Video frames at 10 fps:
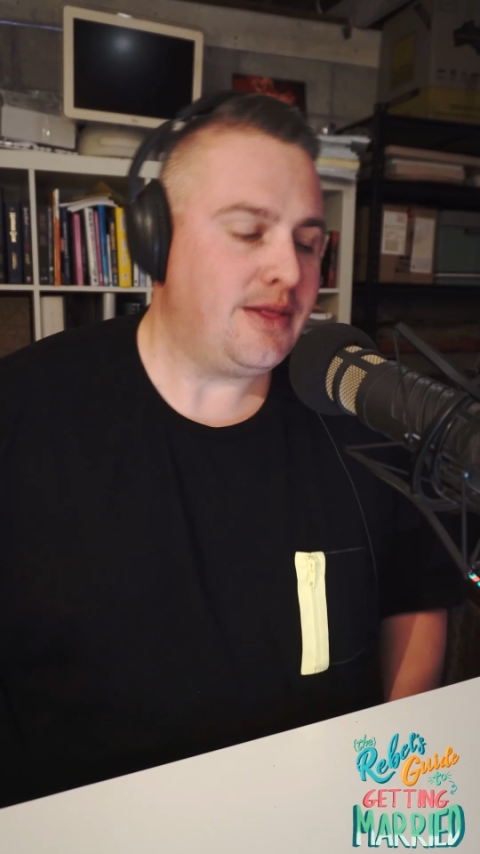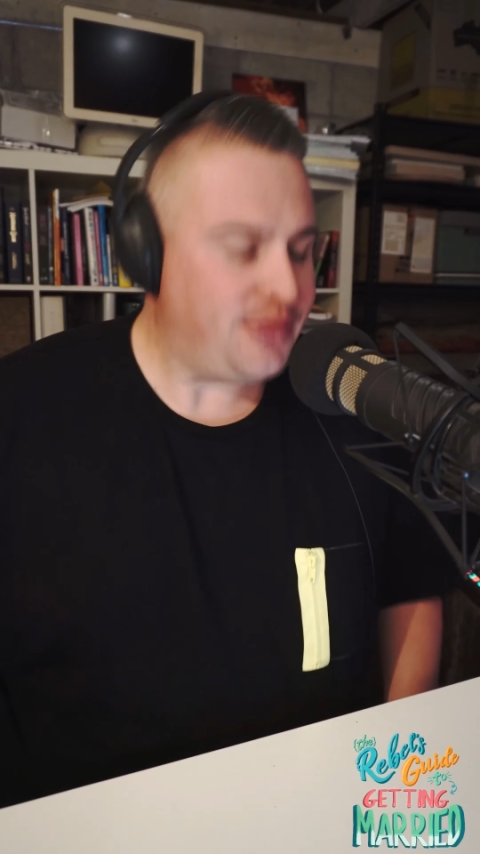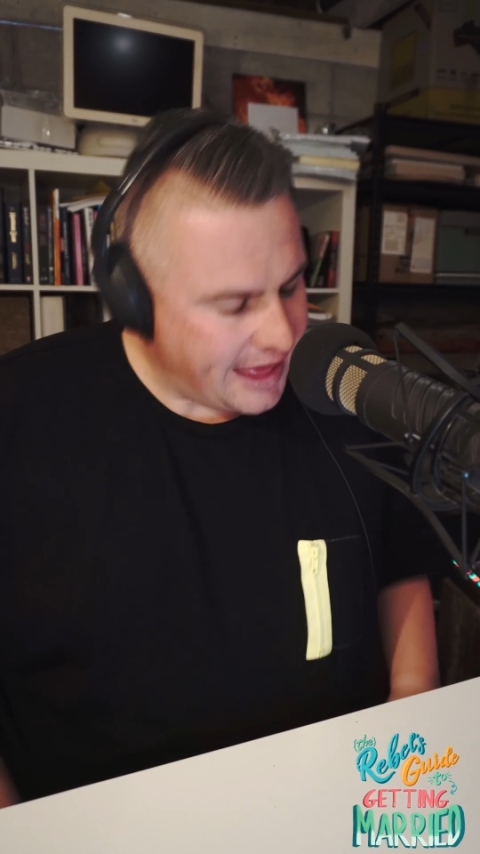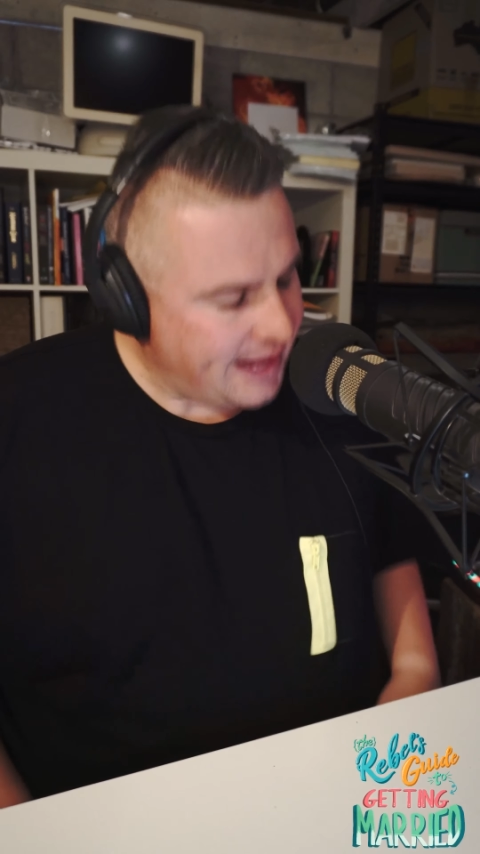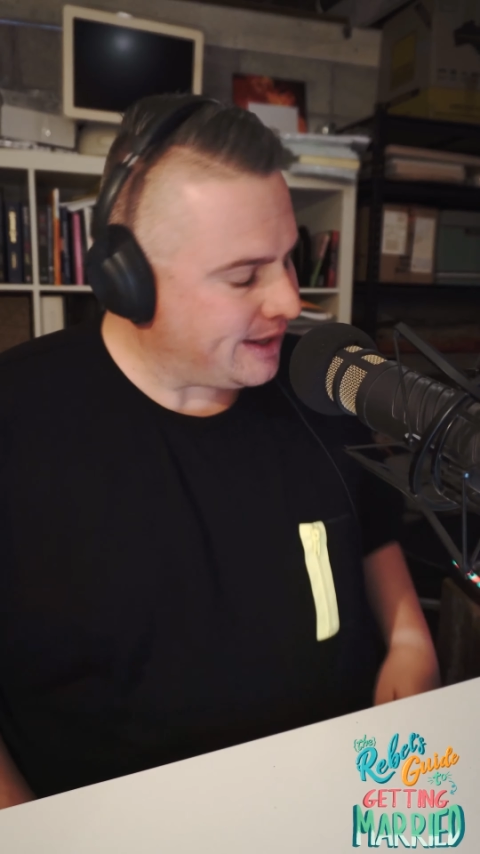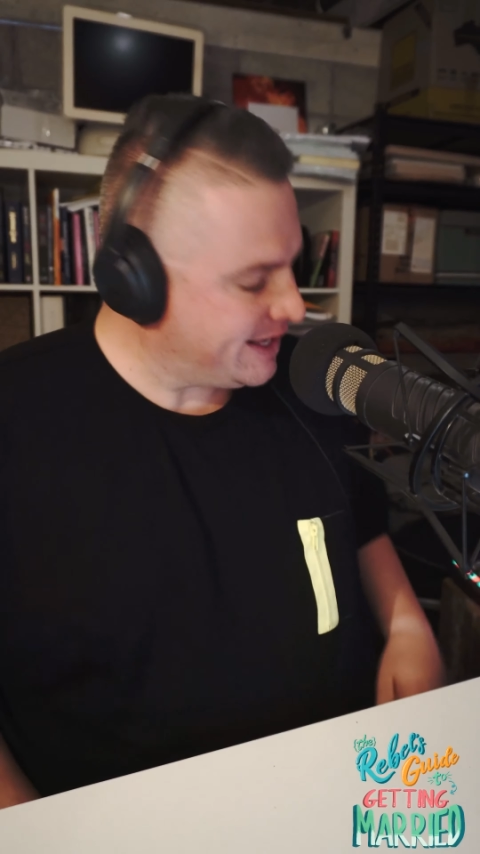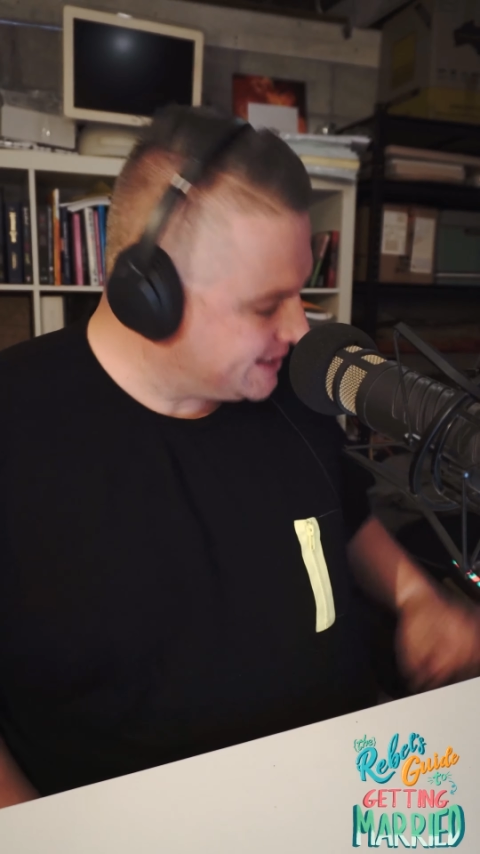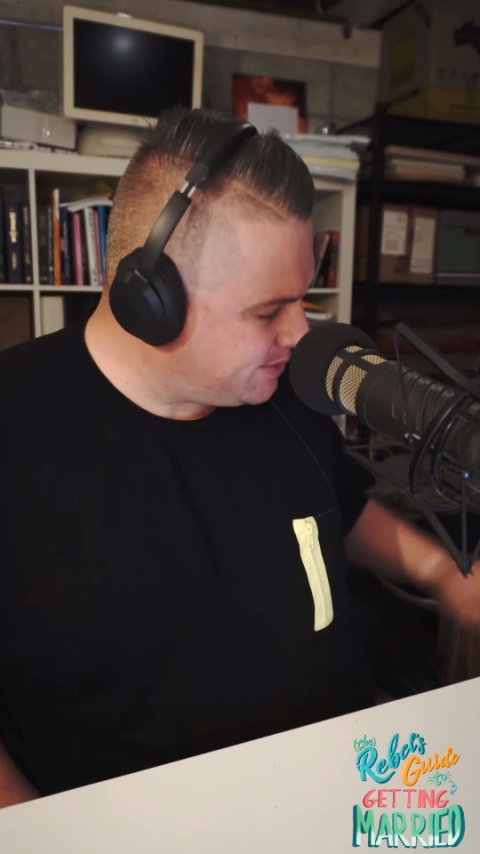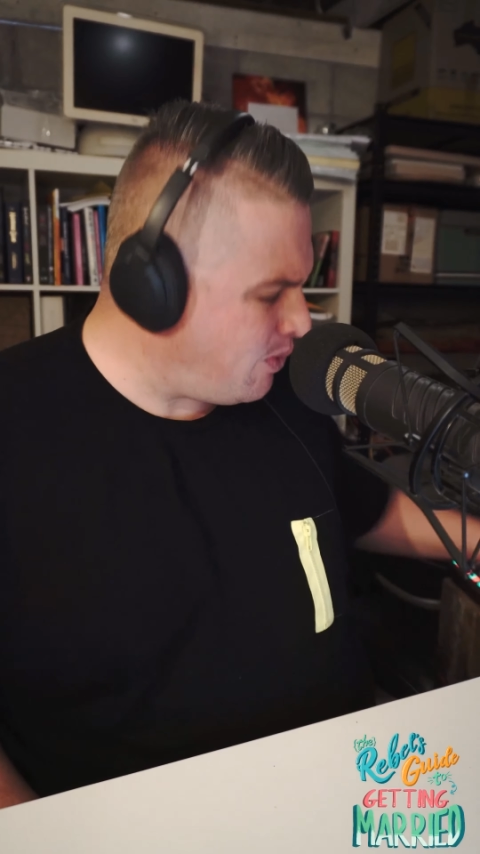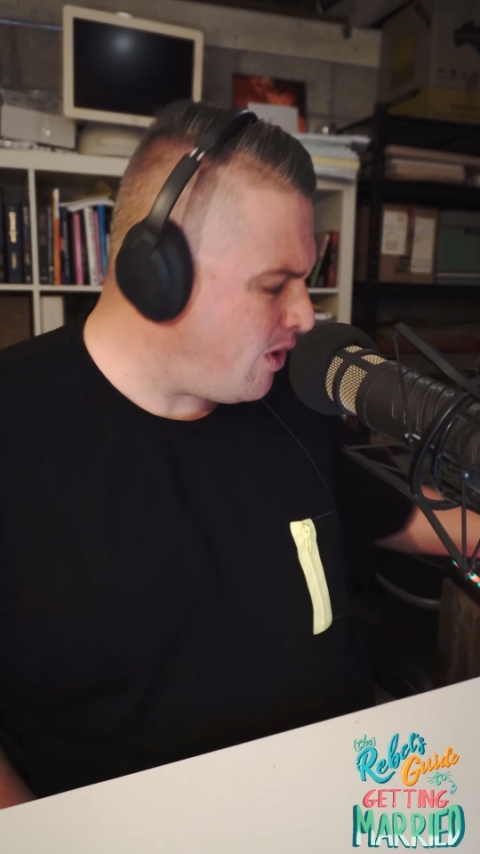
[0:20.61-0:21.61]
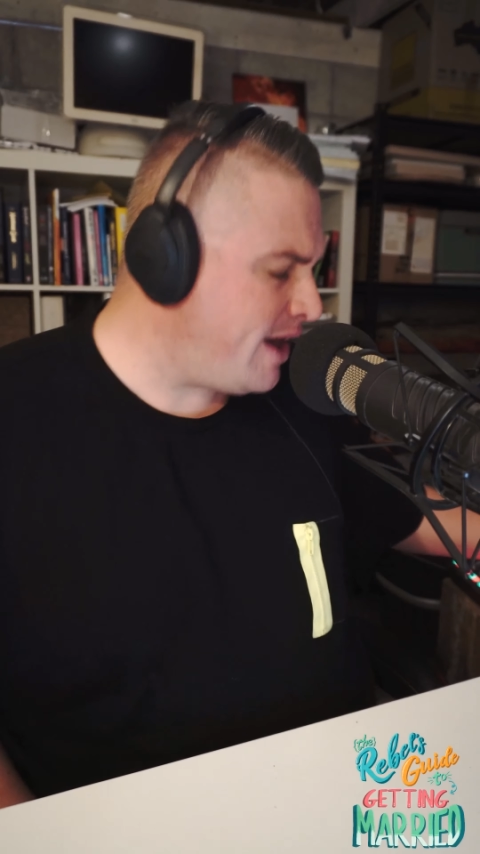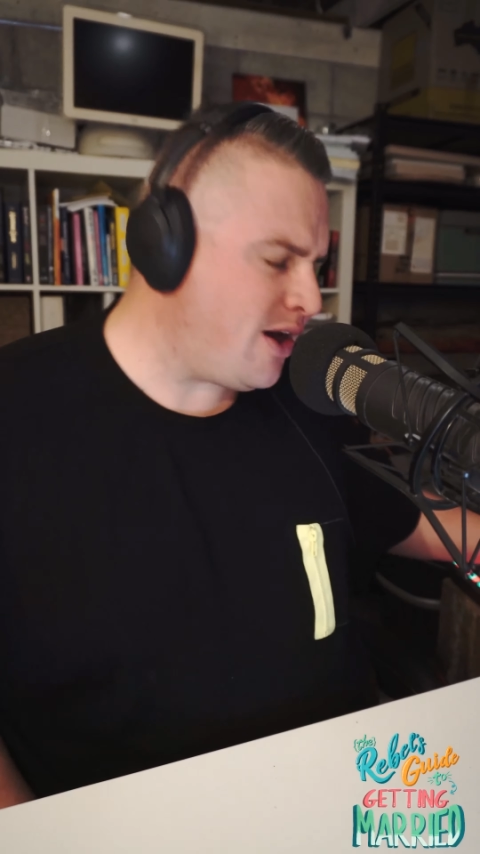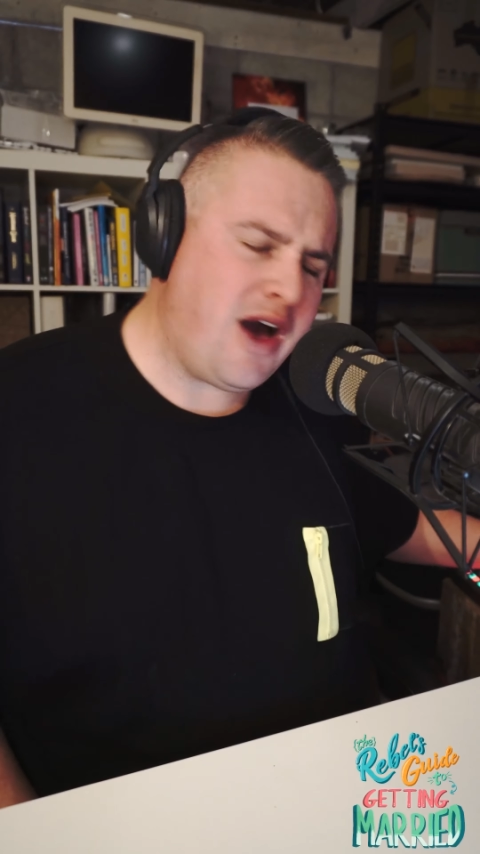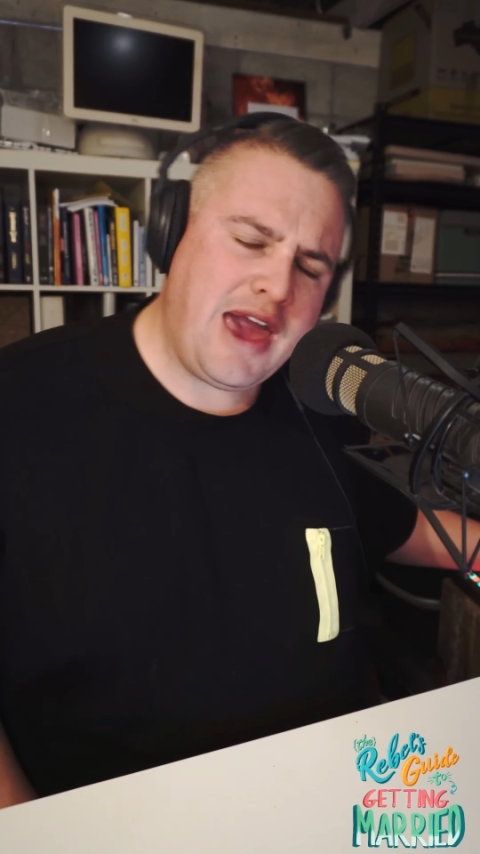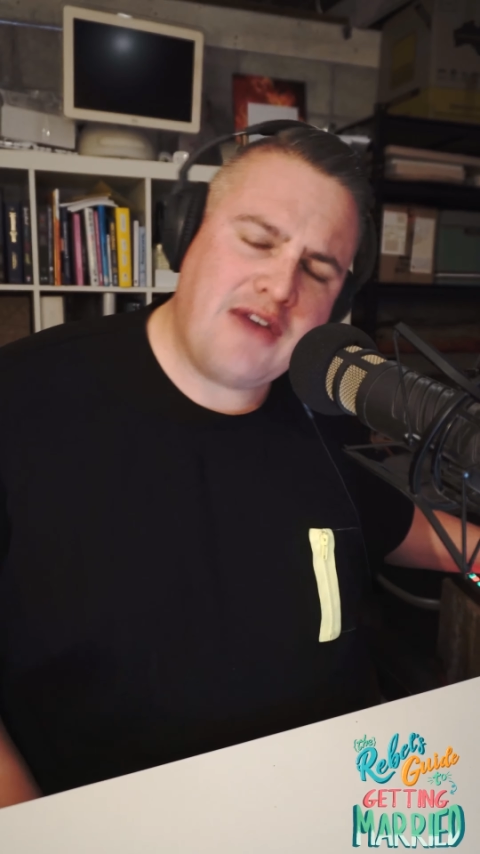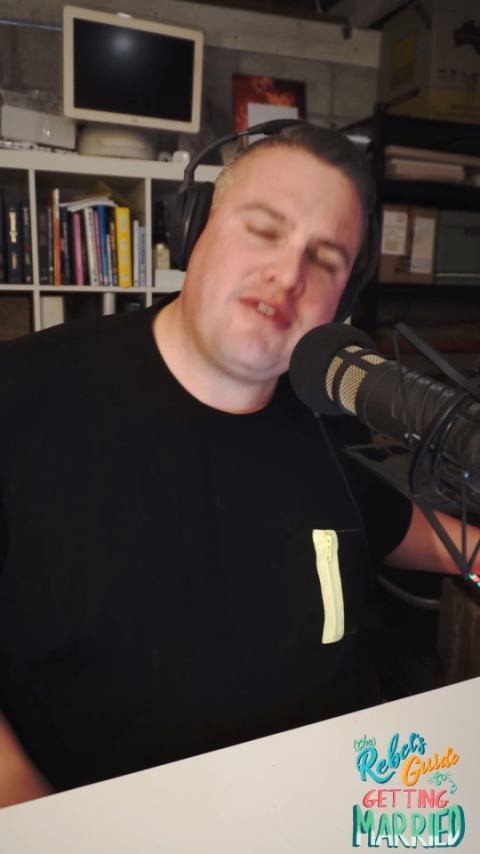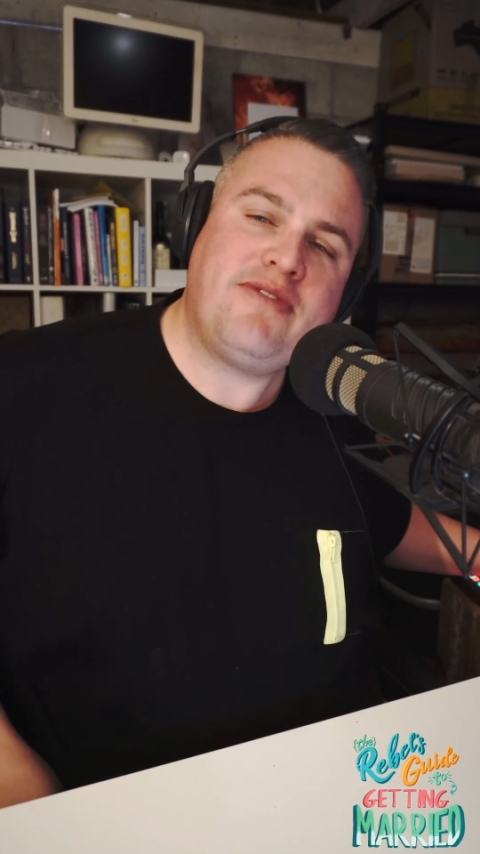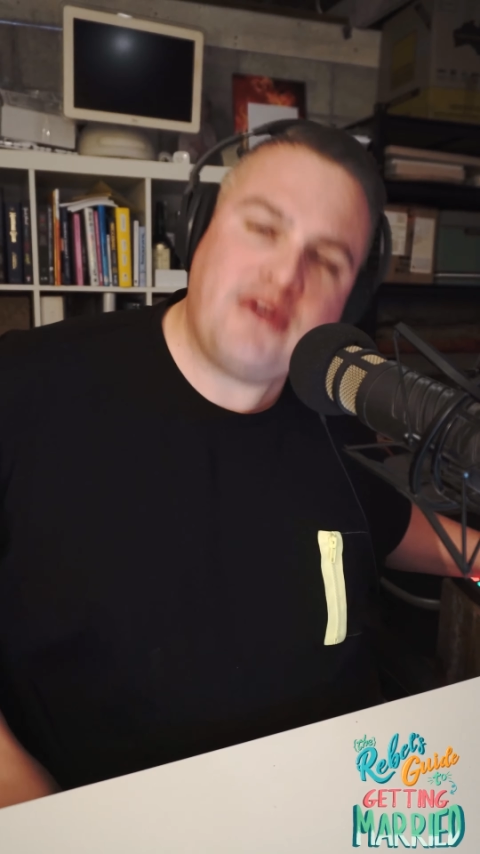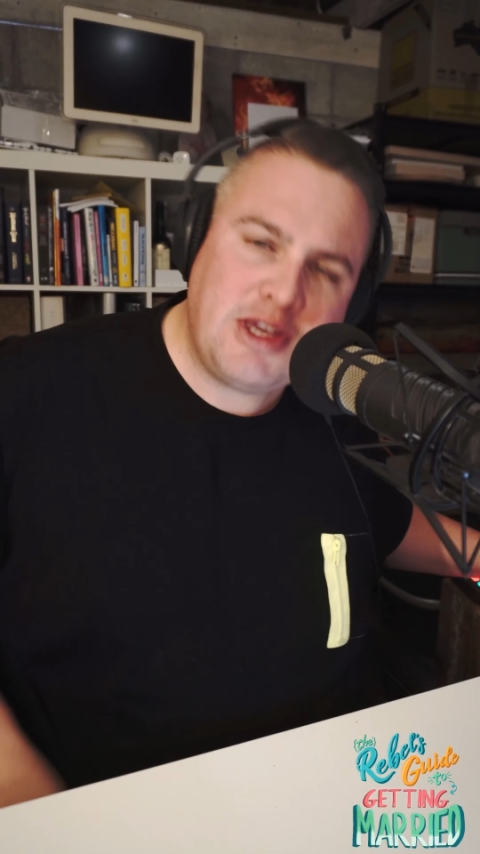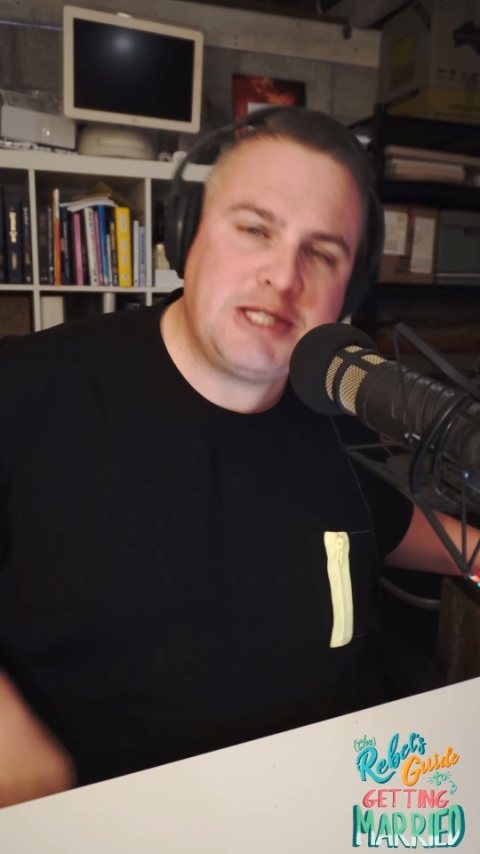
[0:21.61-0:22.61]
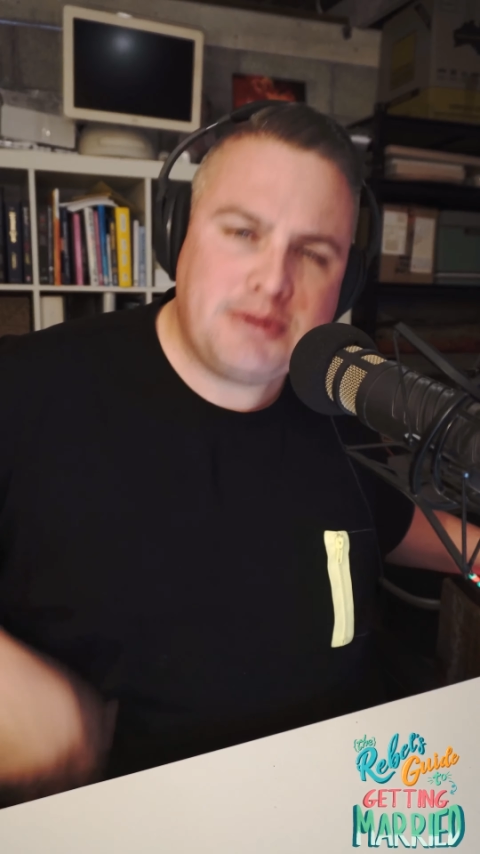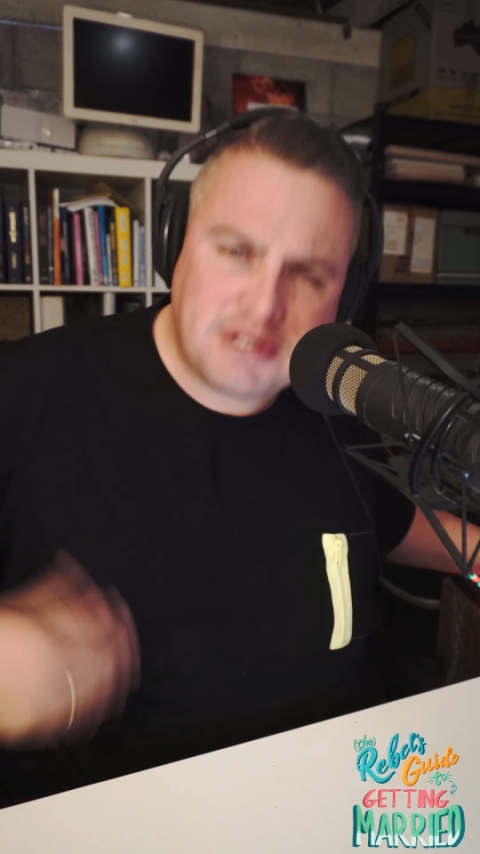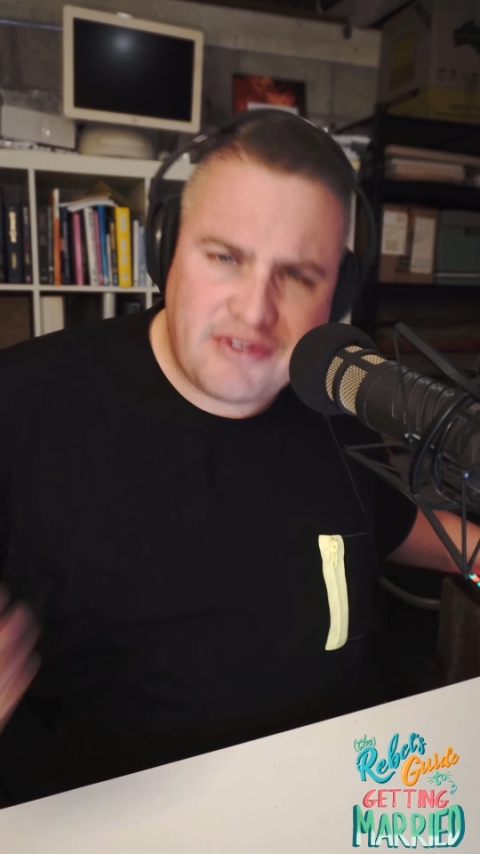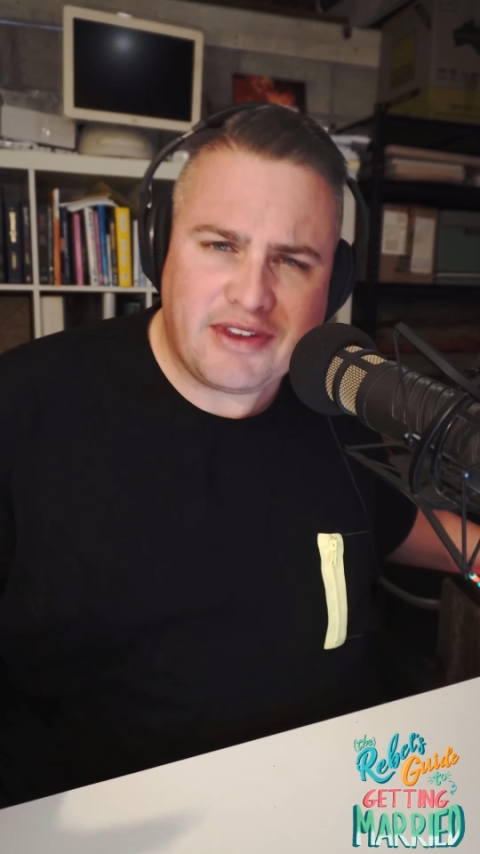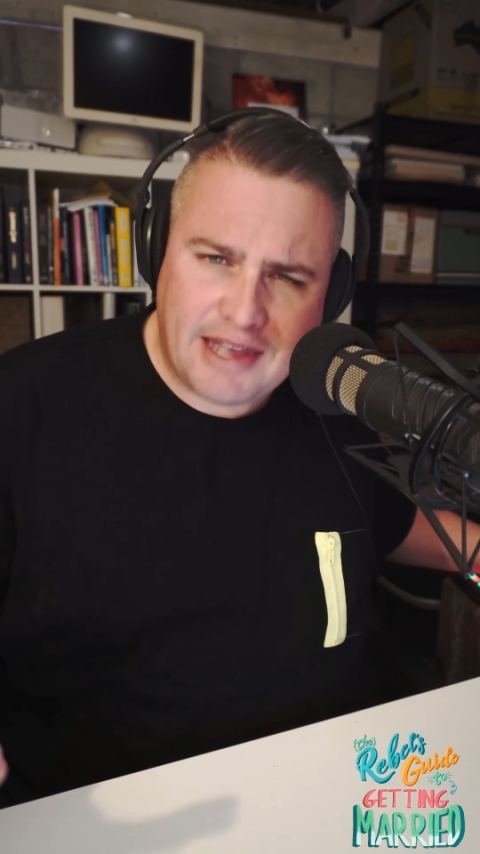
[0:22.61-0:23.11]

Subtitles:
That is why I have a very specific